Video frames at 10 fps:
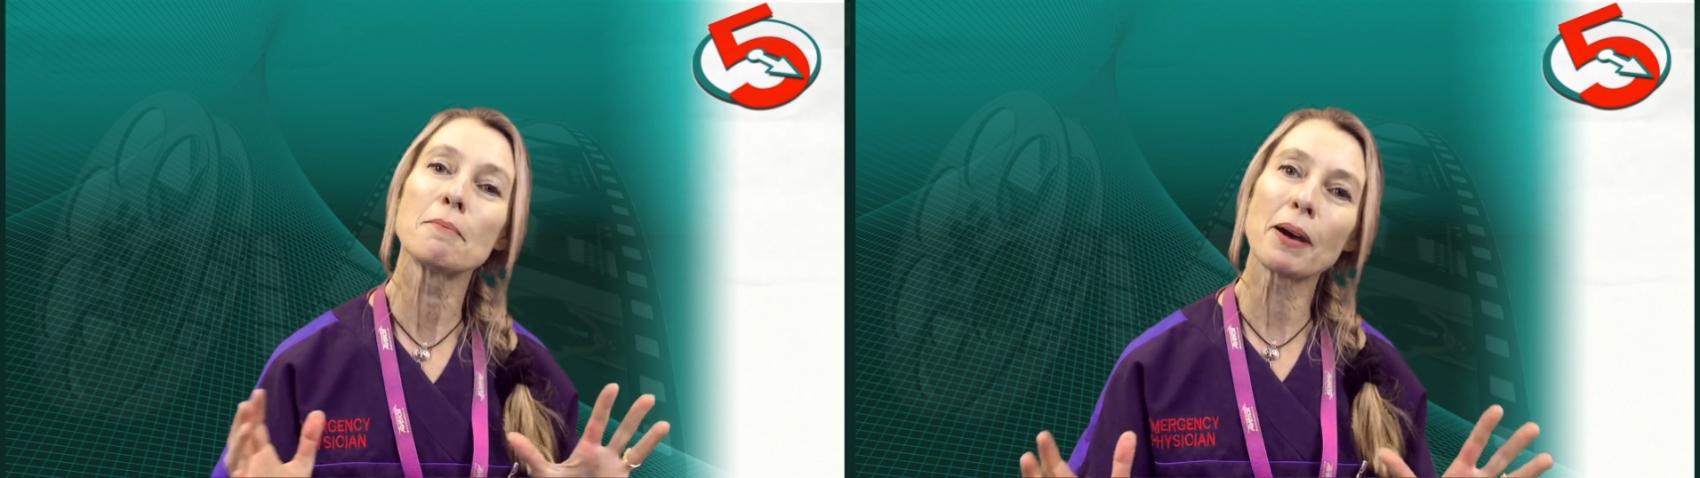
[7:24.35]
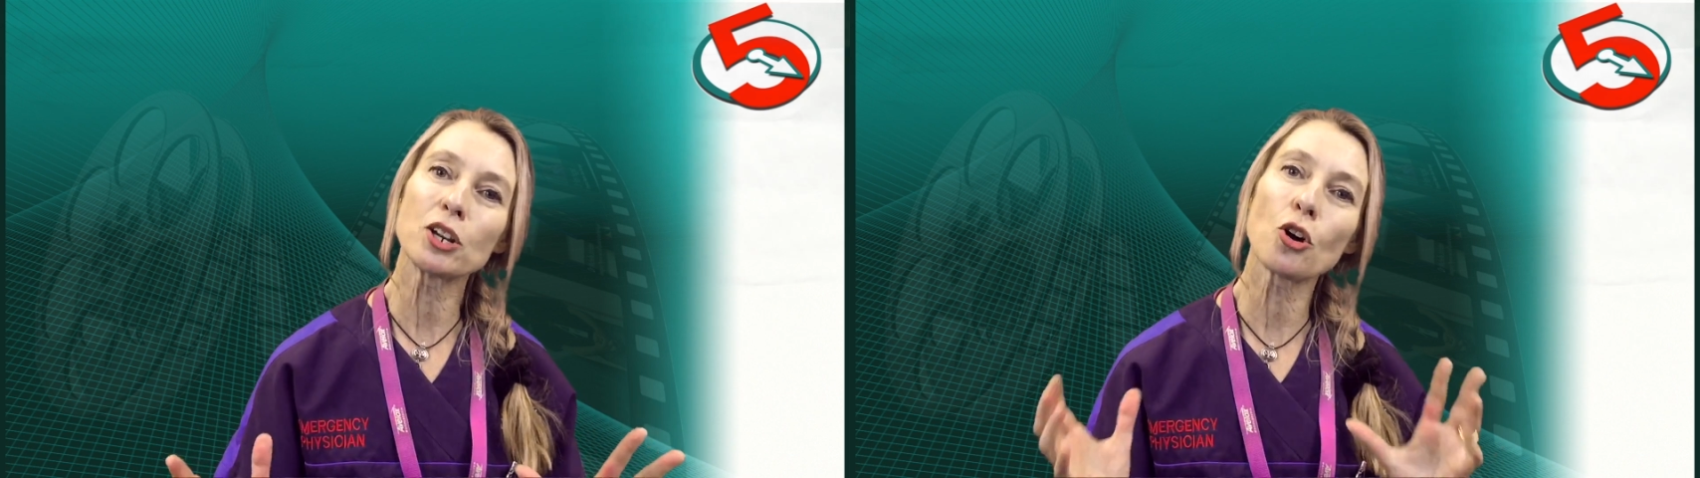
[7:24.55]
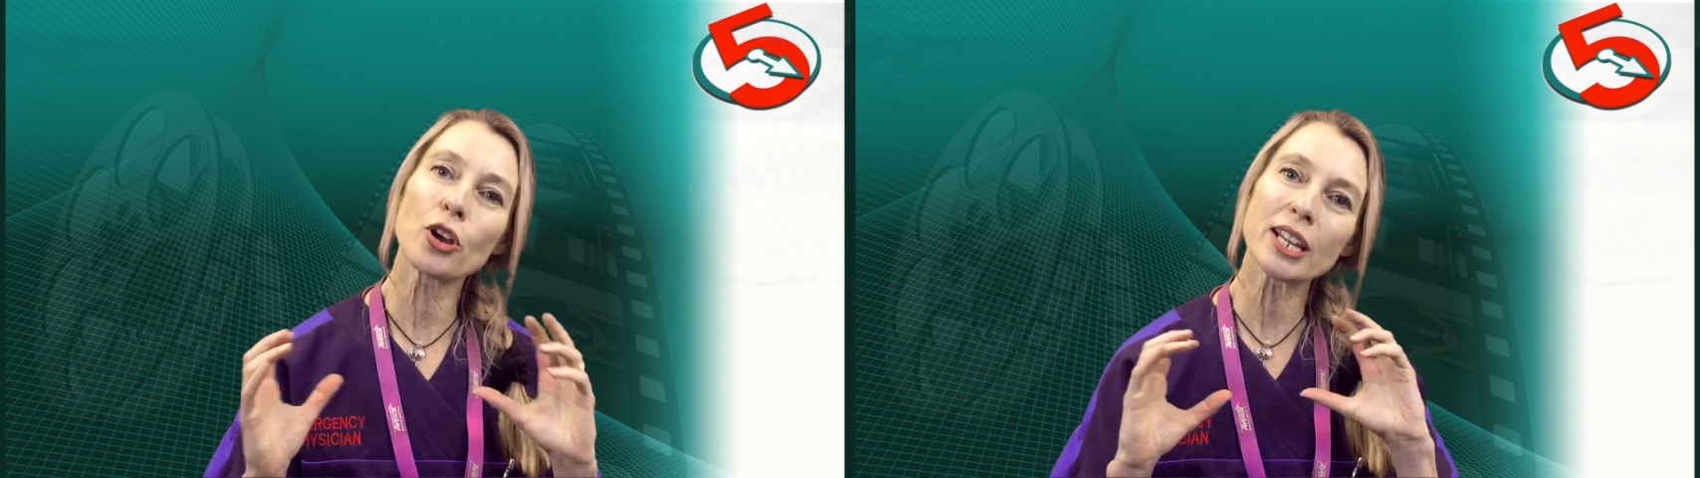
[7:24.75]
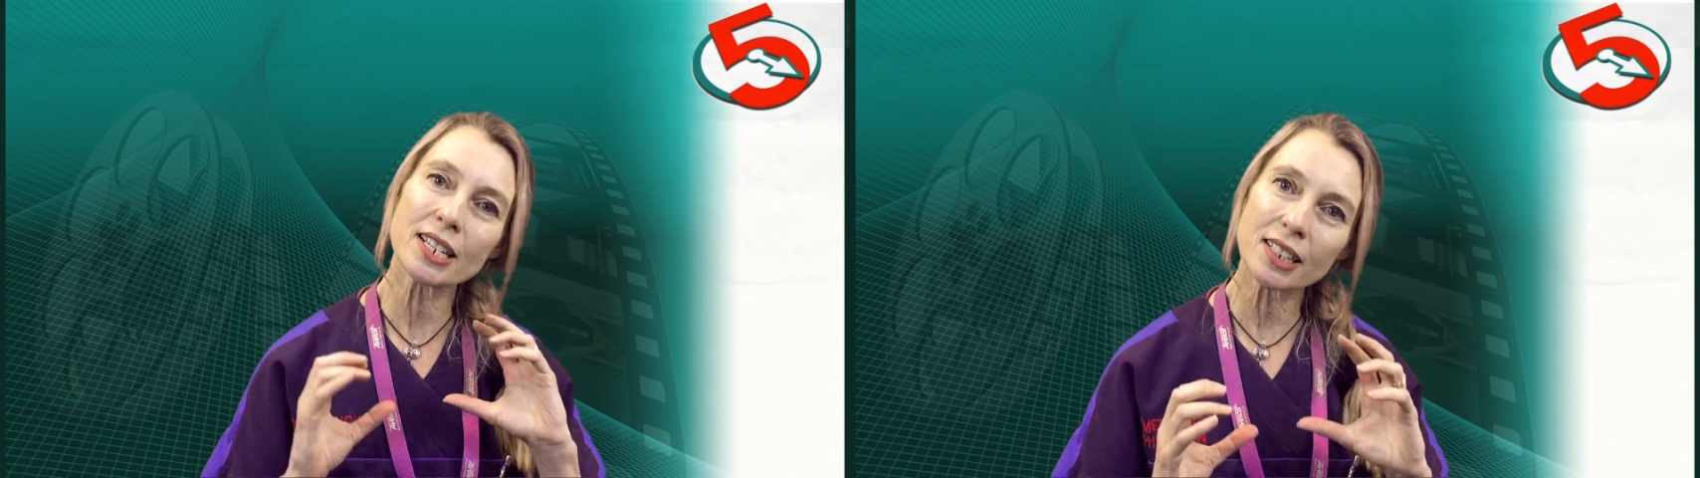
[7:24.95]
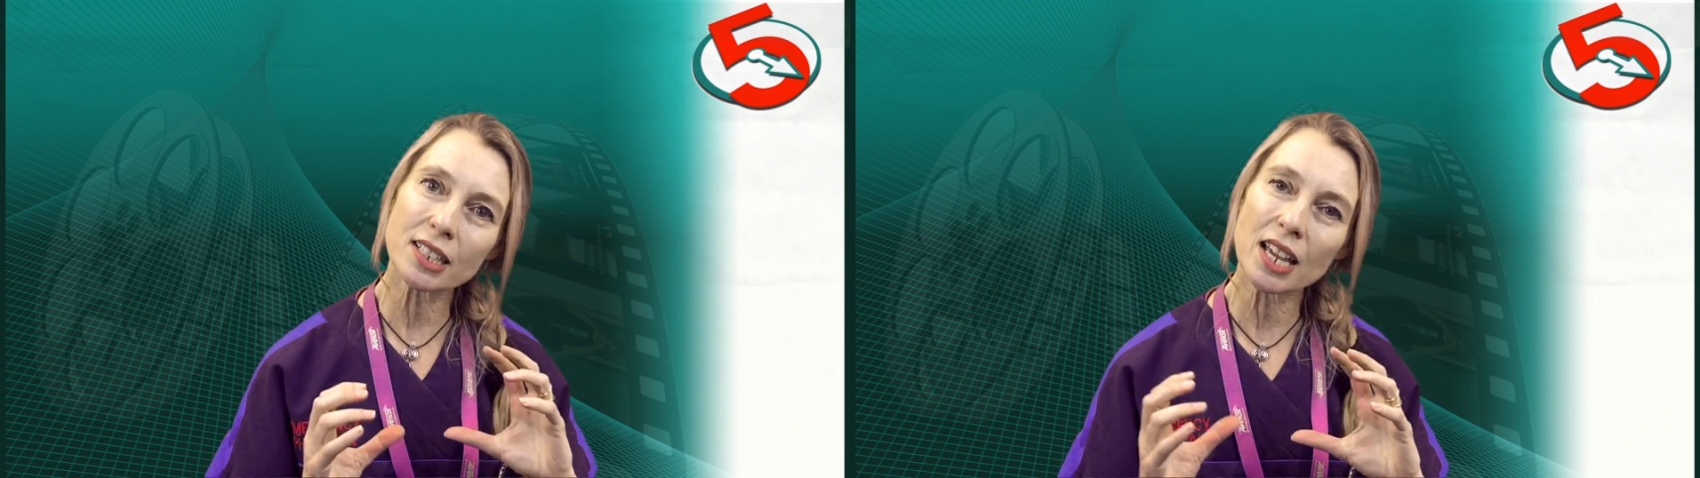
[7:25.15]
But no,
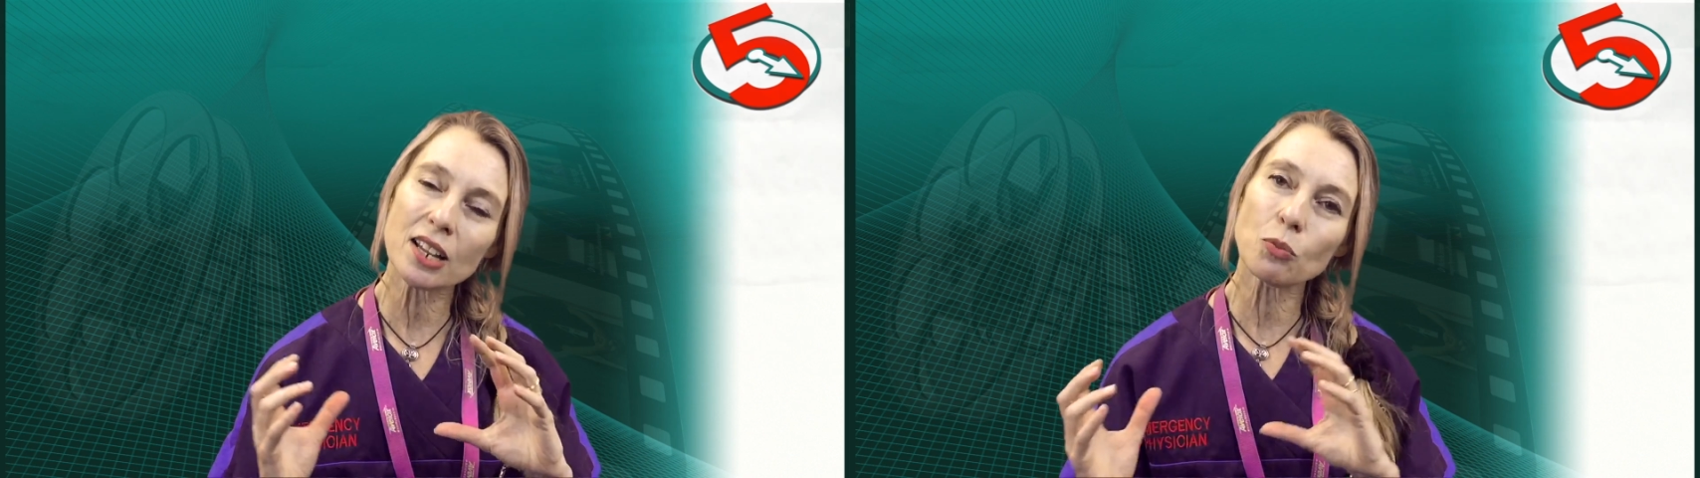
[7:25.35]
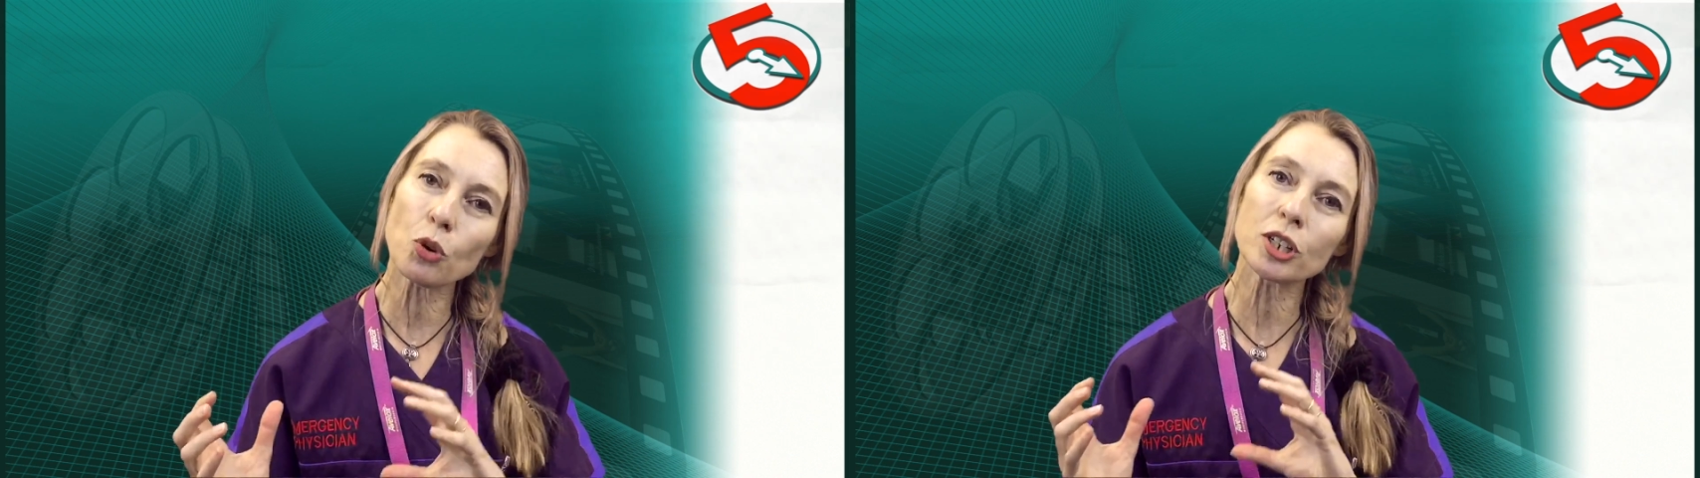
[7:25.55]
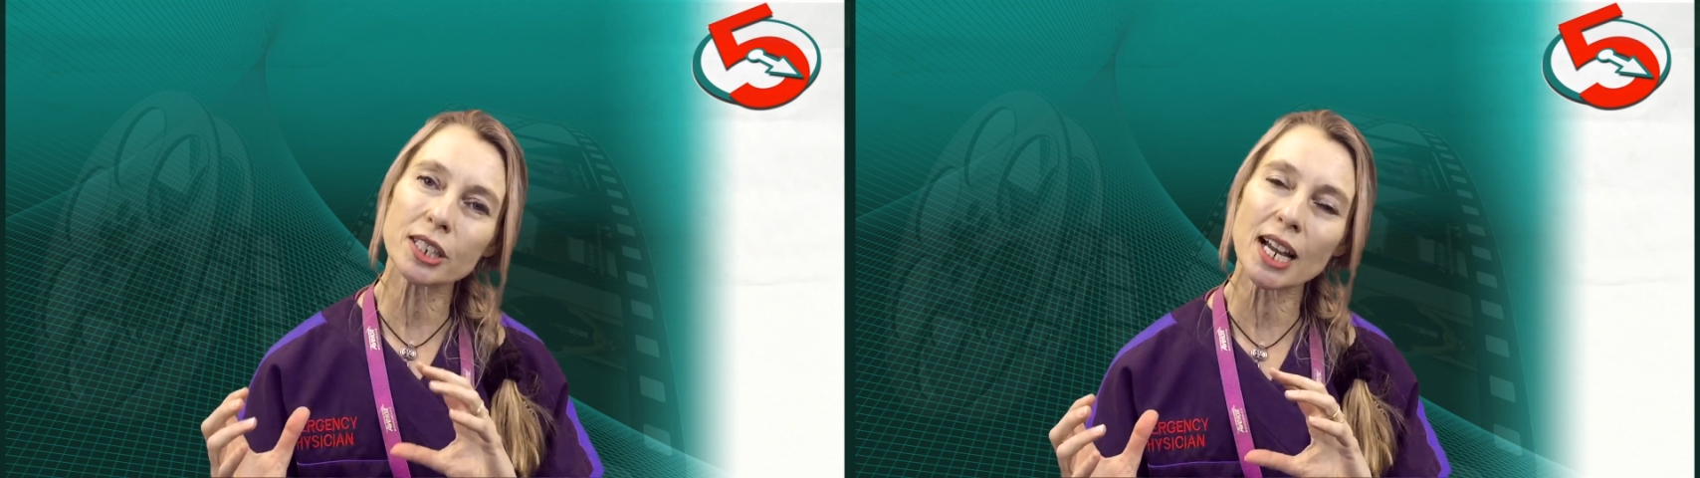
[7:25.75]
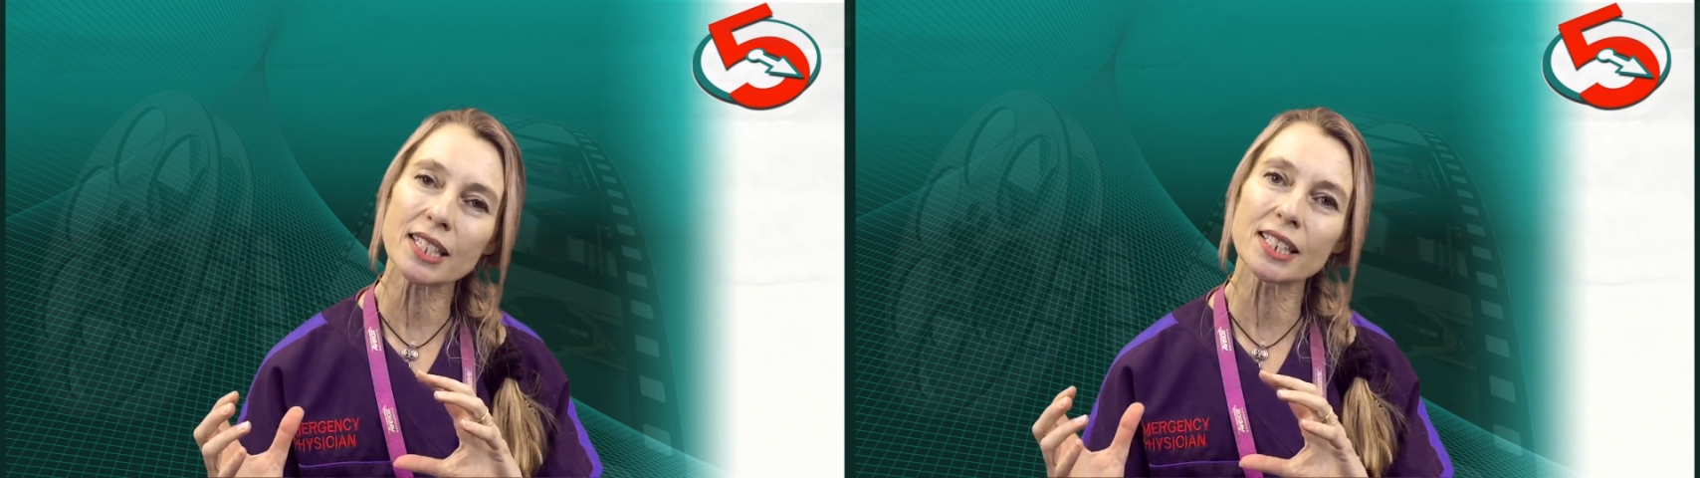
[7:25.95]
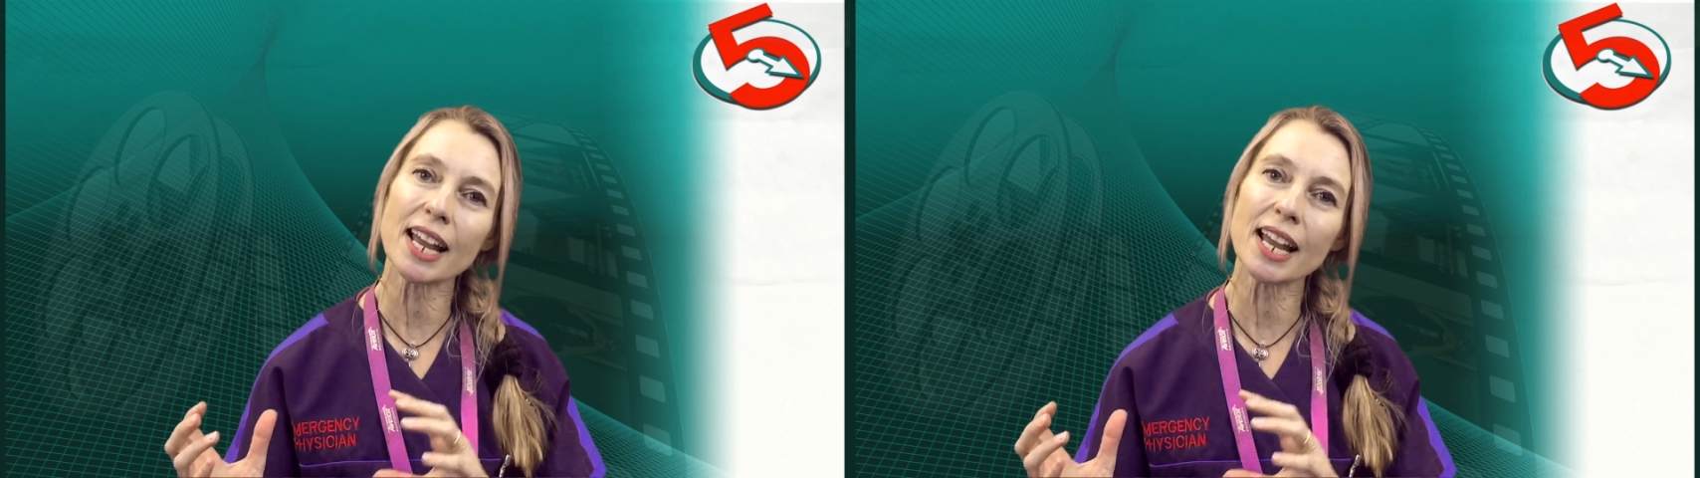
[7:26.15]
what it does,